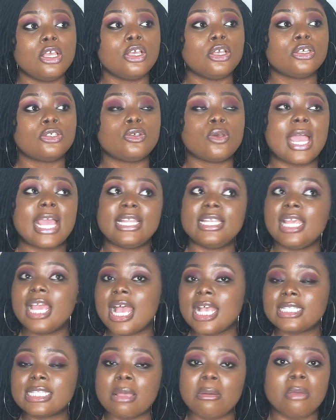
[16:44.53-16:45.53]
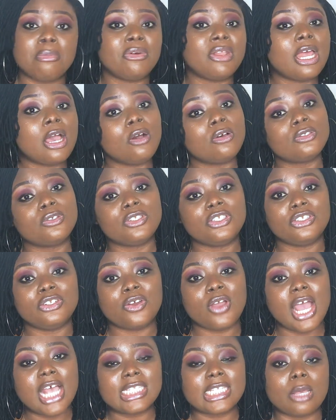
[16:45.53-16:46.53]
So I didn't answer. My brother also did
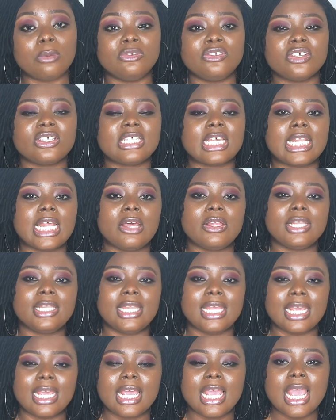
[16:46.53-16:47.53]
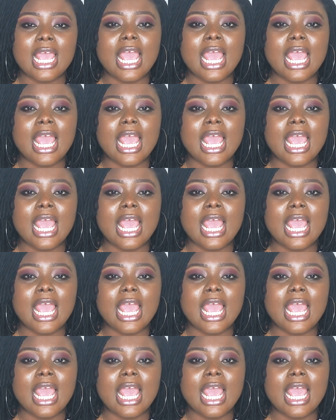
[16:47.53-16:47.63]
not answer. We just sat down there.